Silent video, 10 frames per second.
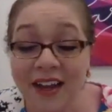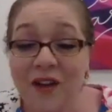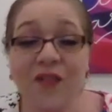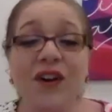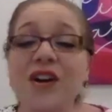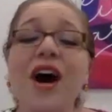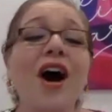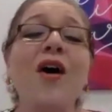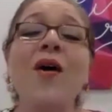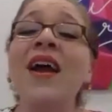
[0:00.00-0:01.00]
for
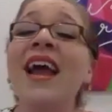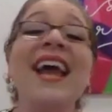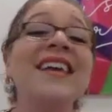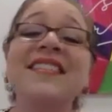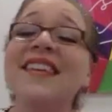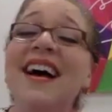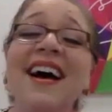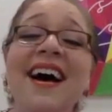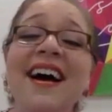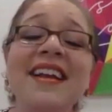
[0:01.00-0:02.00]
no
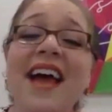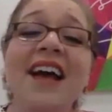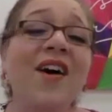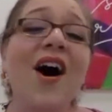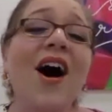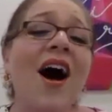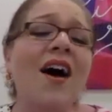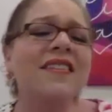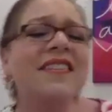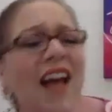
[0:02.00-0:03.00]
reason at
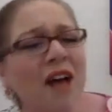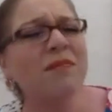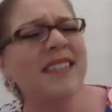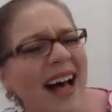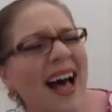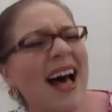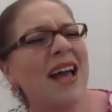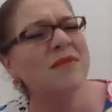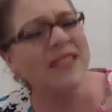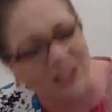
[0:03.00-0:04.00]
all. Sometimes I